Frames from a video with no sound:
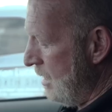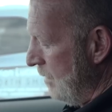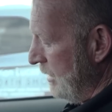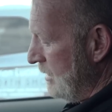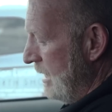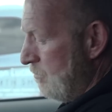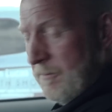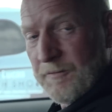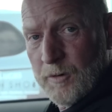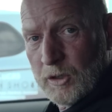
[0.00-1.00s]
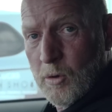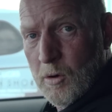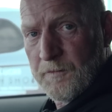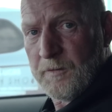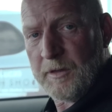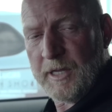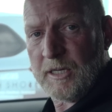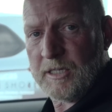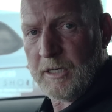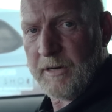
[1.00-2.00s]
I'm going to take my foot off the
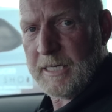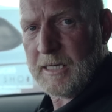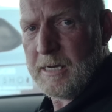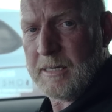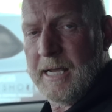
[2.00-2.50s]
accelerator